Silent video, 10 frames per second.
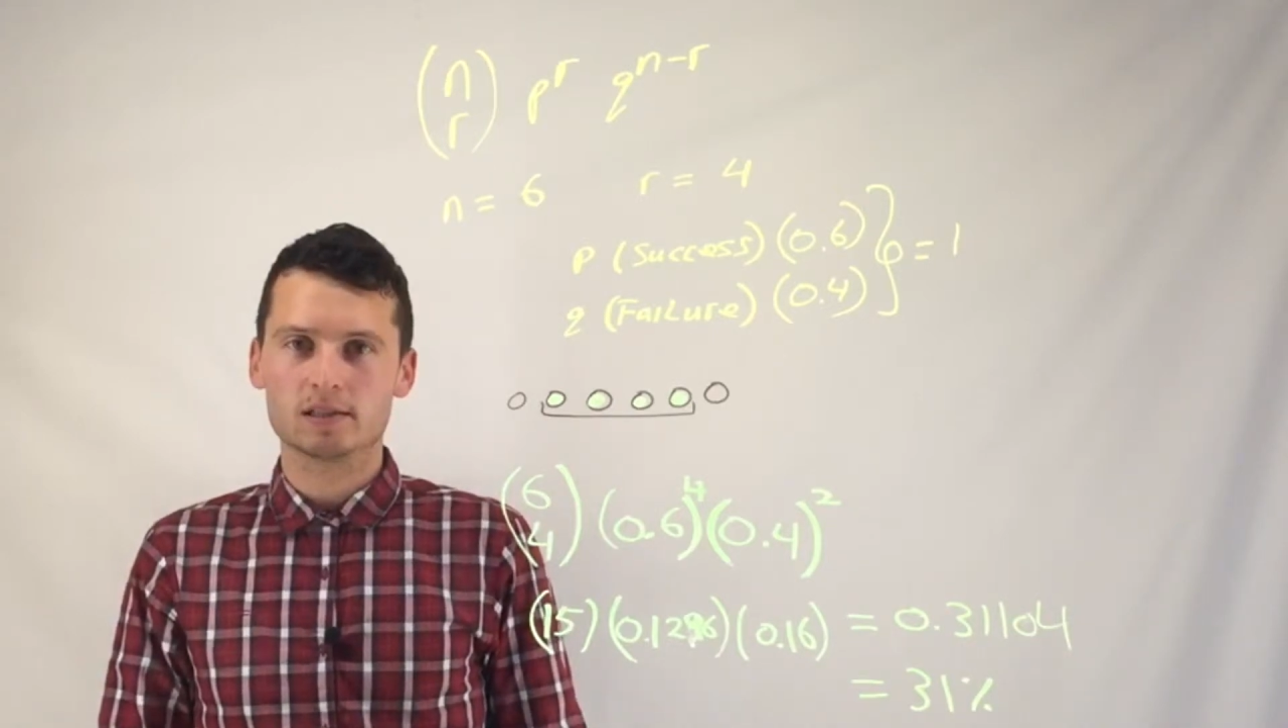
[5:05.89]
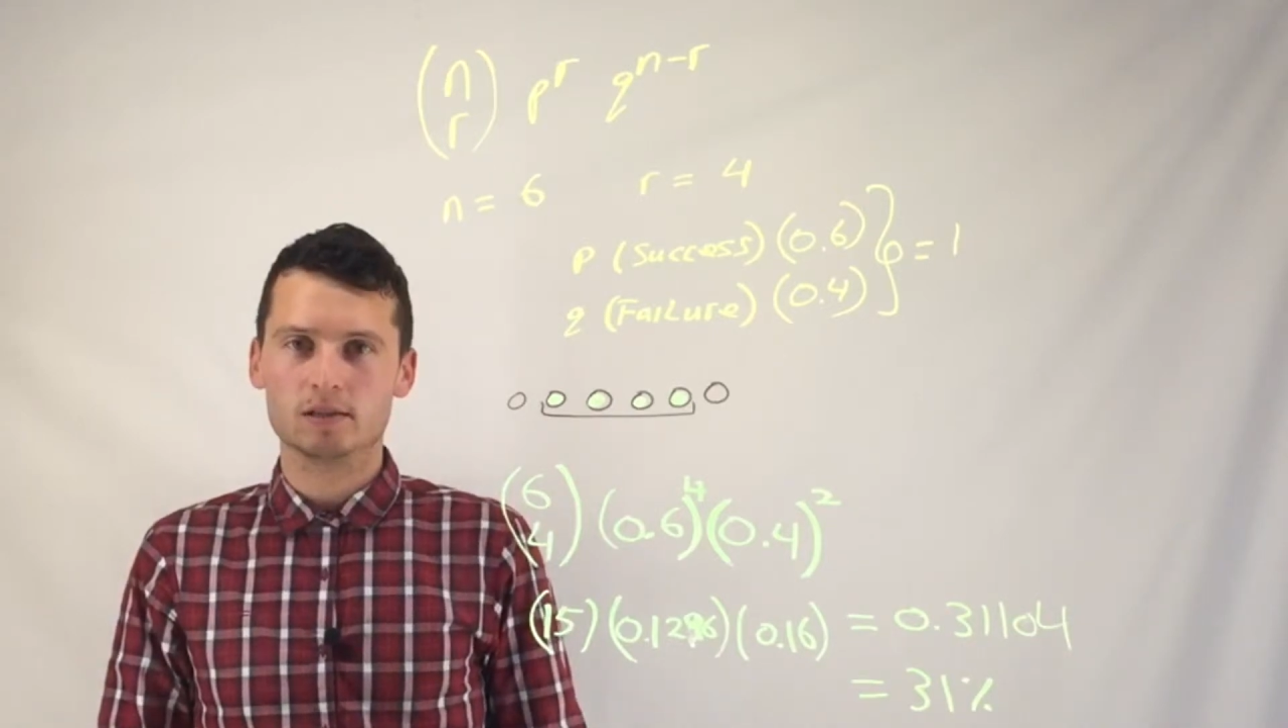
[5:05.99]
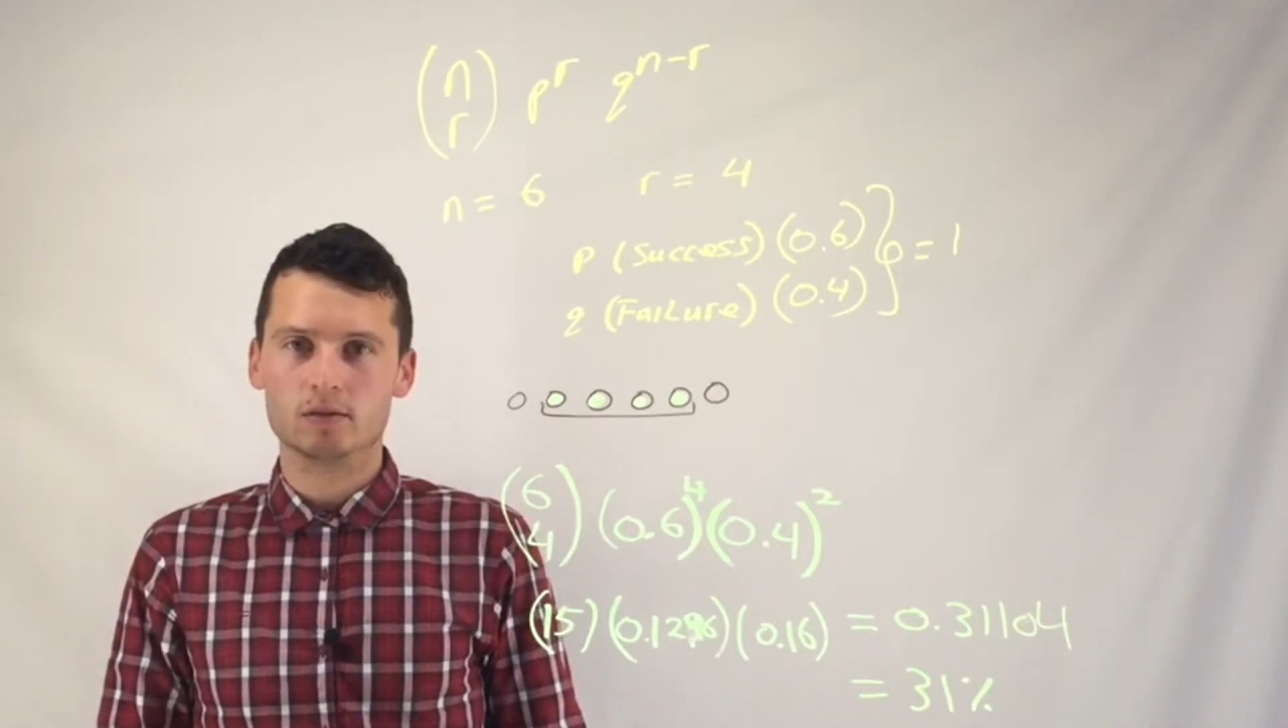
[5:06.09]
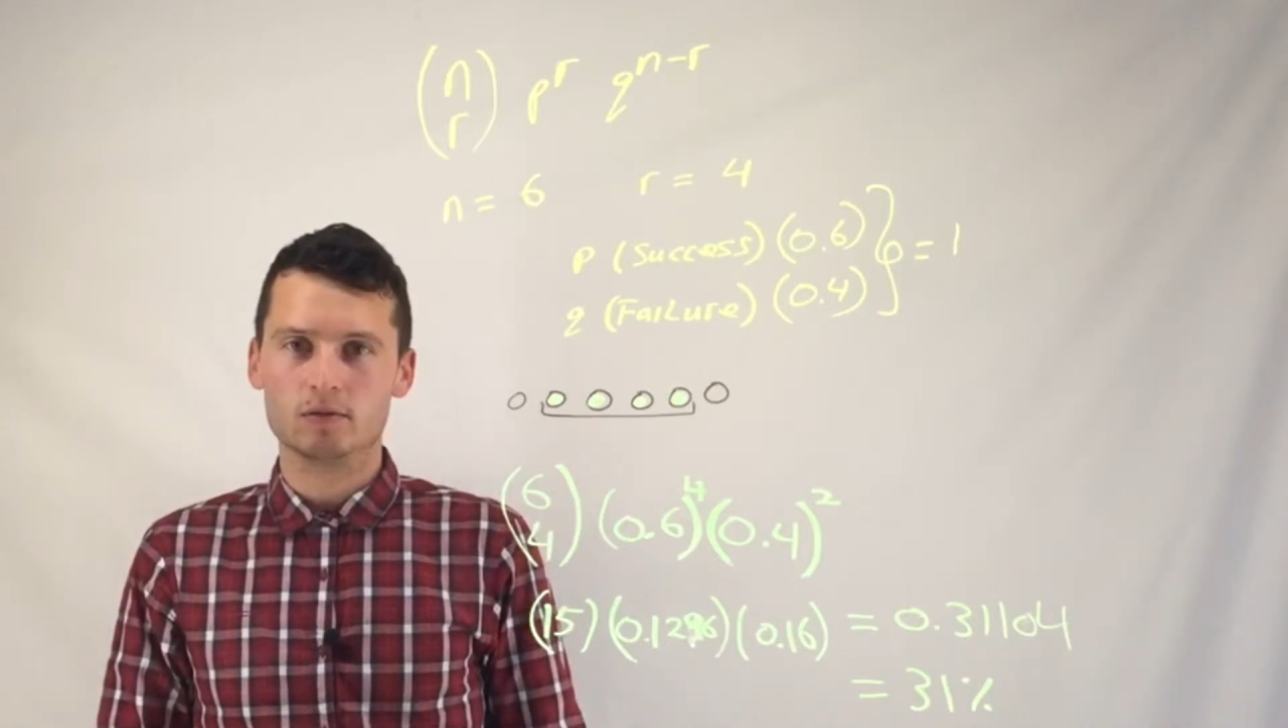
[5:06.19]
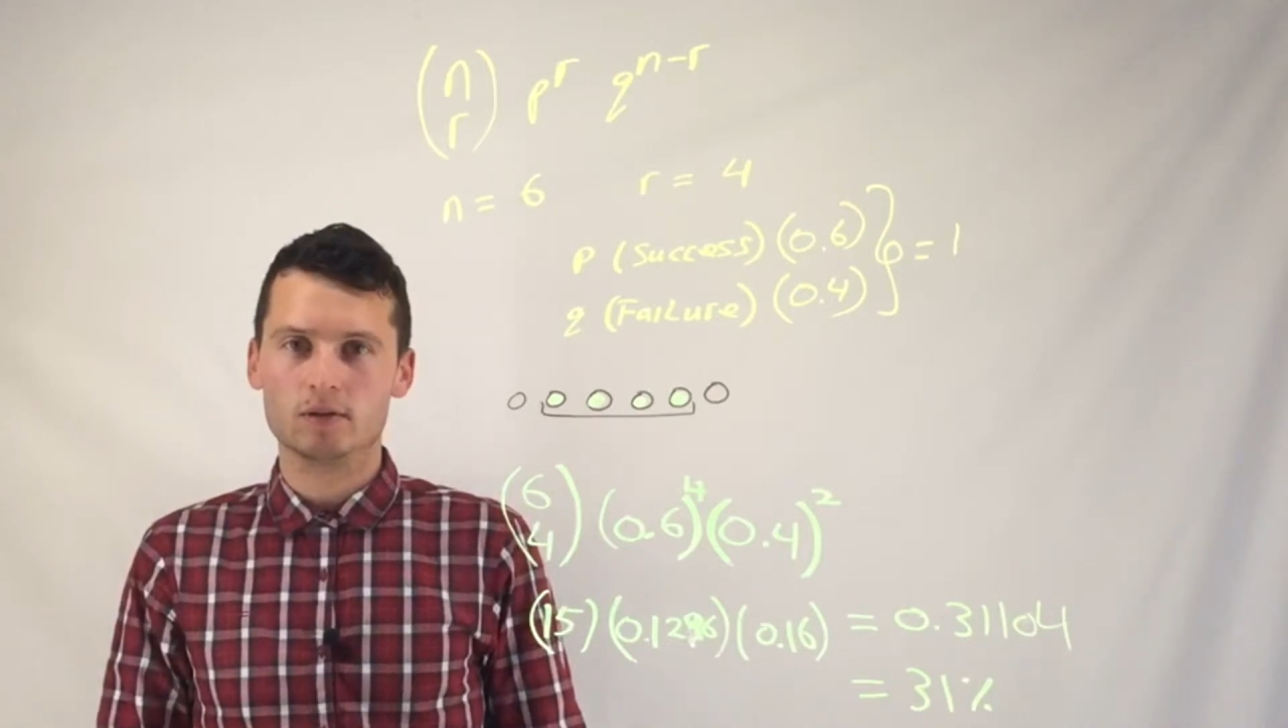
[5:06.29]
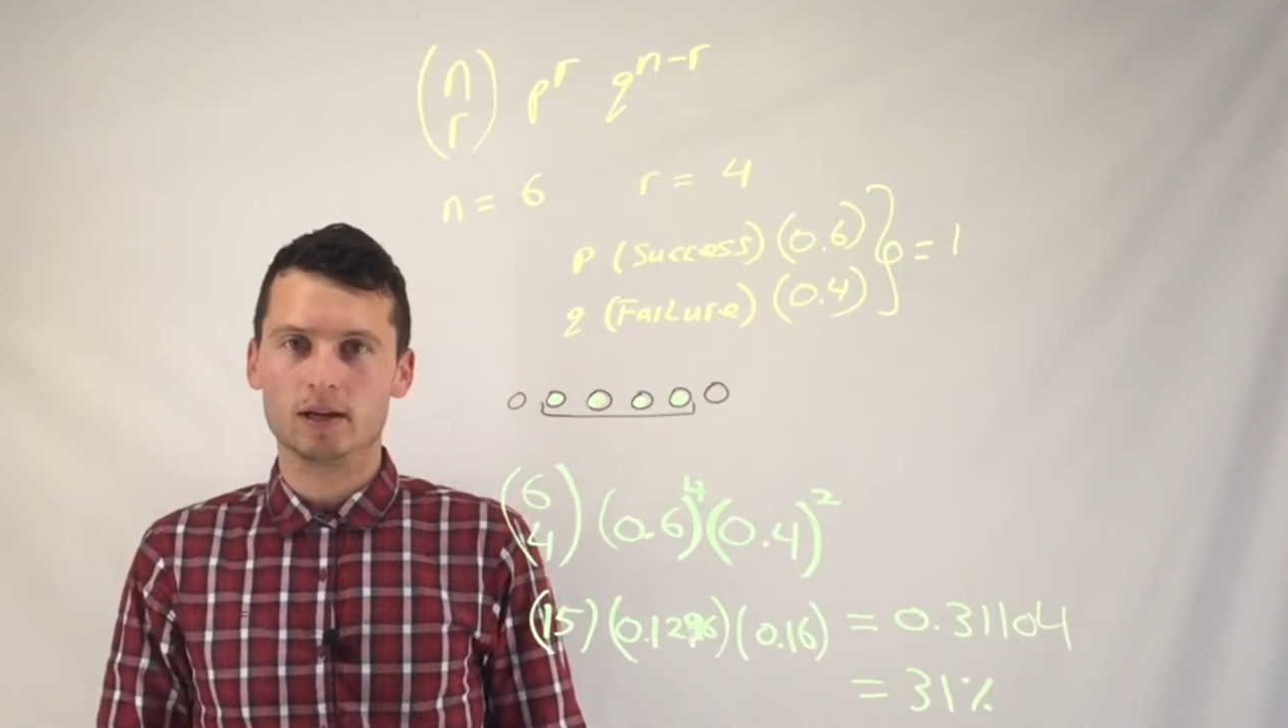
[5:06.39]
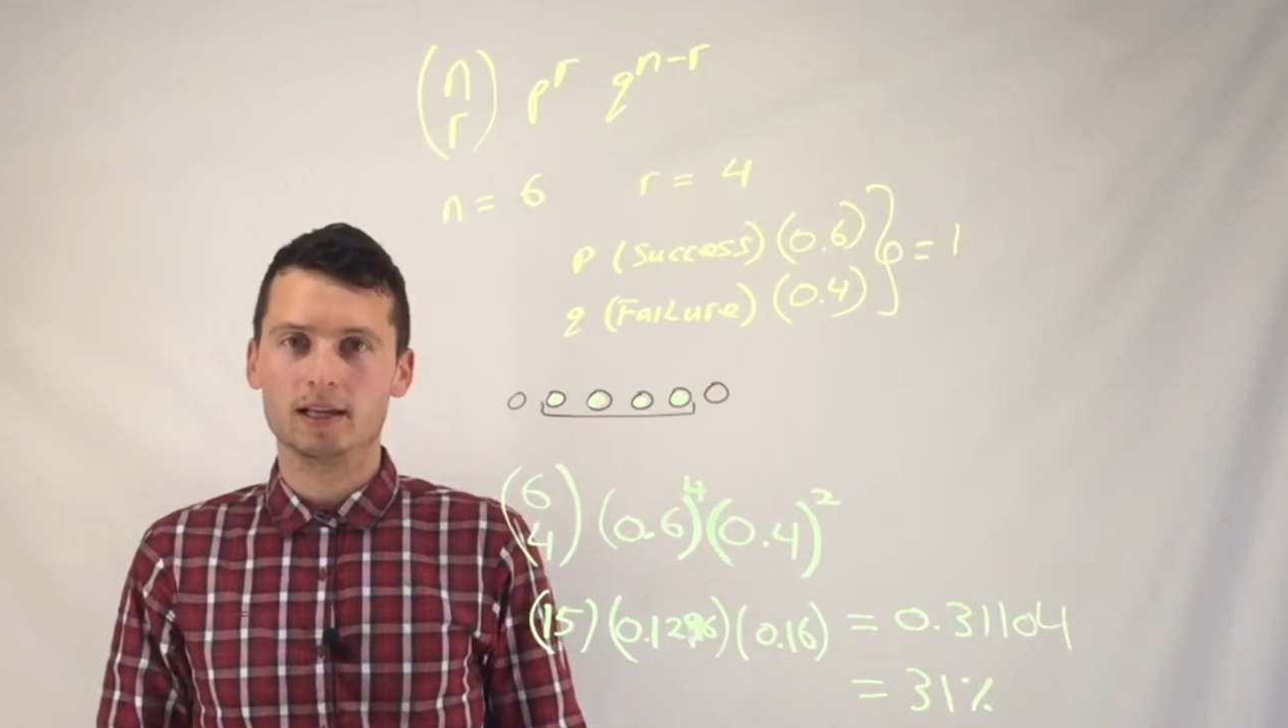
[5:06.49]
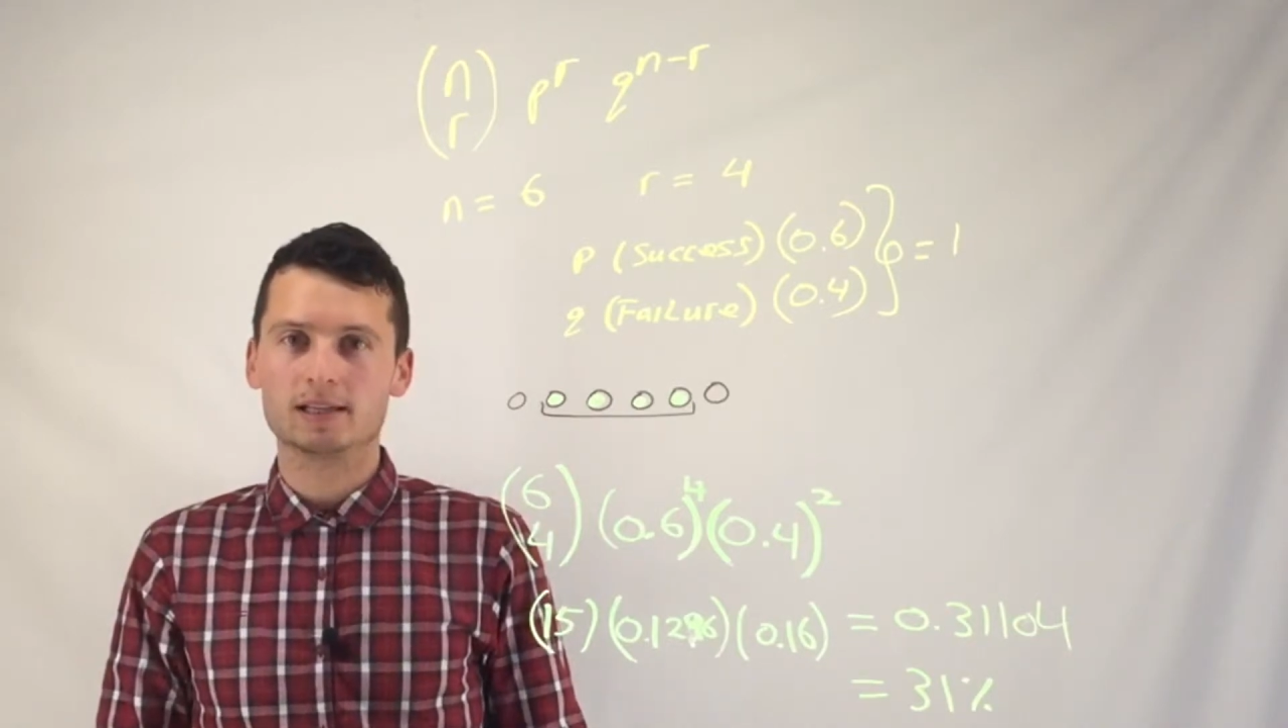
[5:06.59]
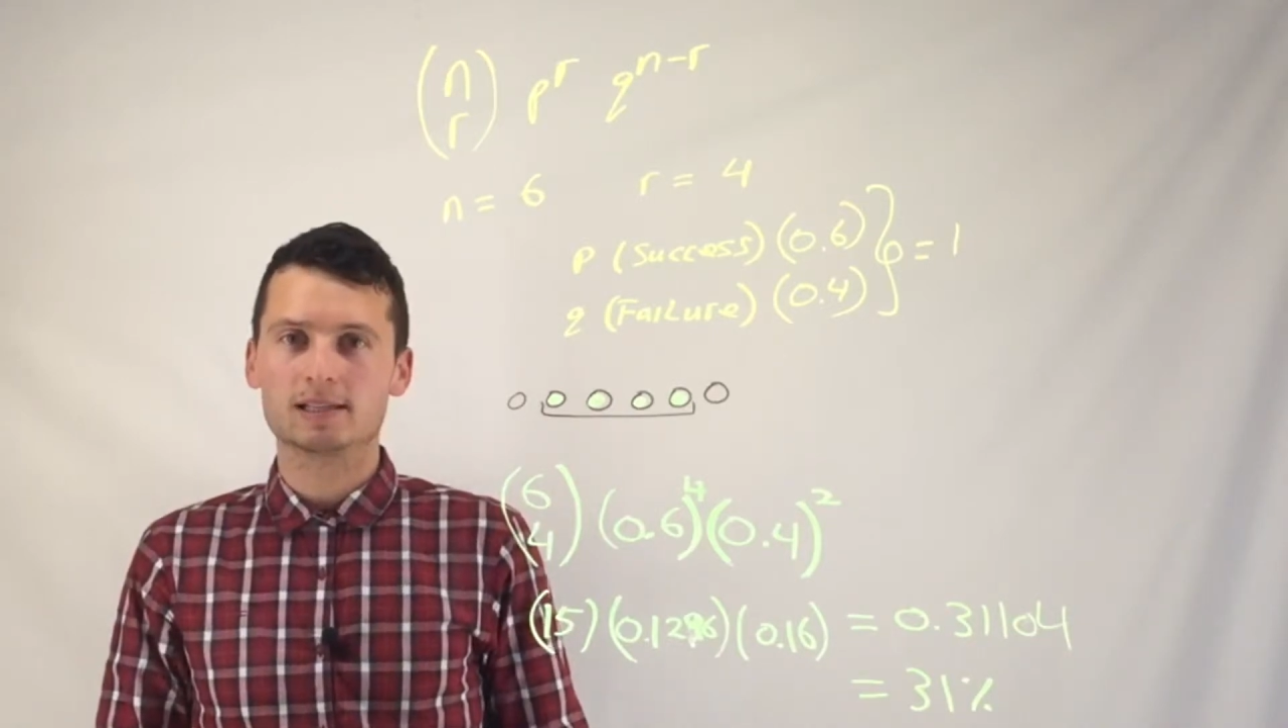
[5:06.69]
2 in